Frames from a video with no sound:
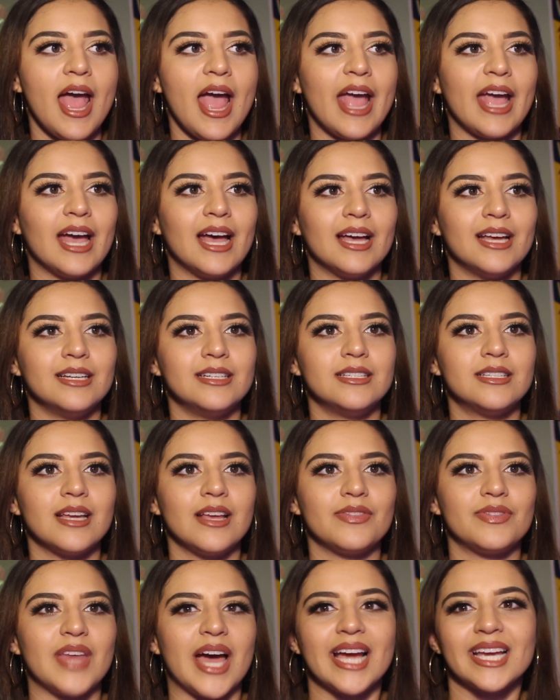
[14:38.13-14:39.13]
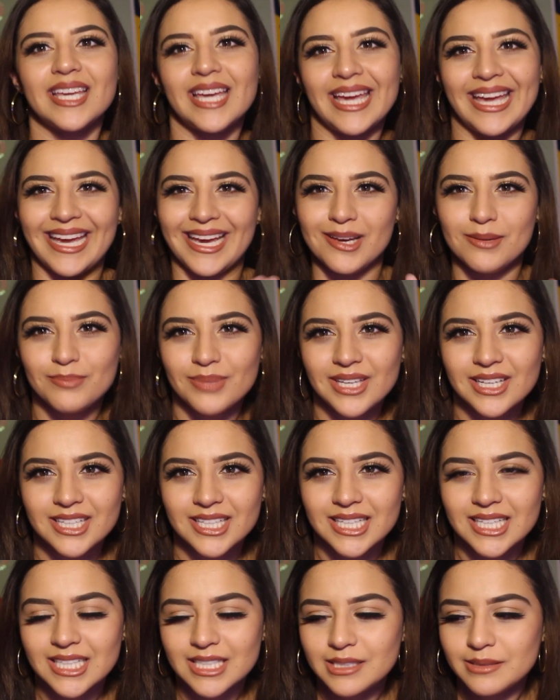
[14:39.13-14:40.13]
And that can't be
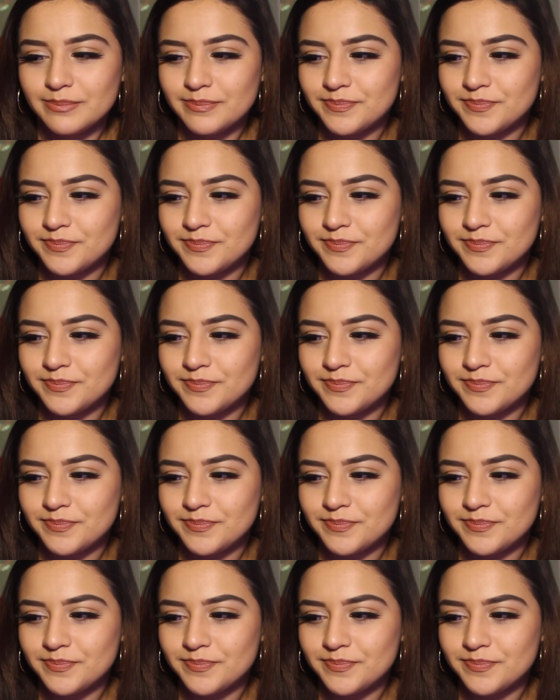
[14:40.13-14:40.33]
good.